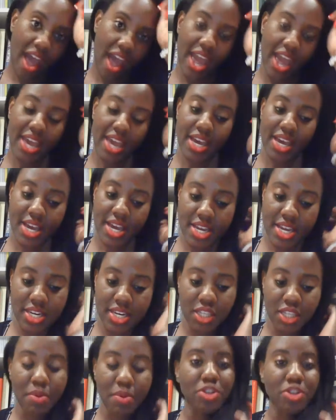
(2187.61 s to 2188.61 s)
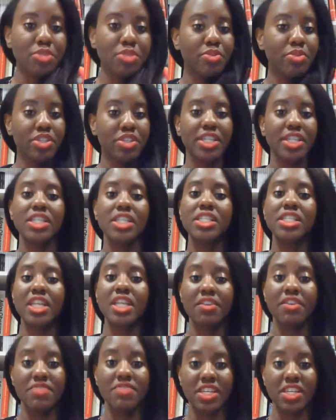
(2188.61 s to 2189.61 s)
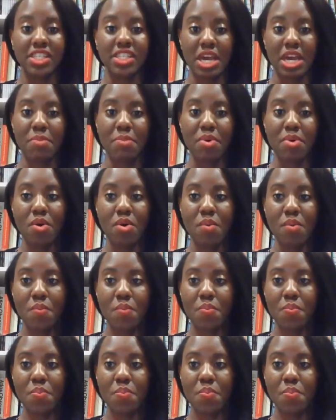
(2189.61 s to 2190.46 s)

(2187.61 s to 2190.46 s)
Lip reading: And this person proceeded to give an example.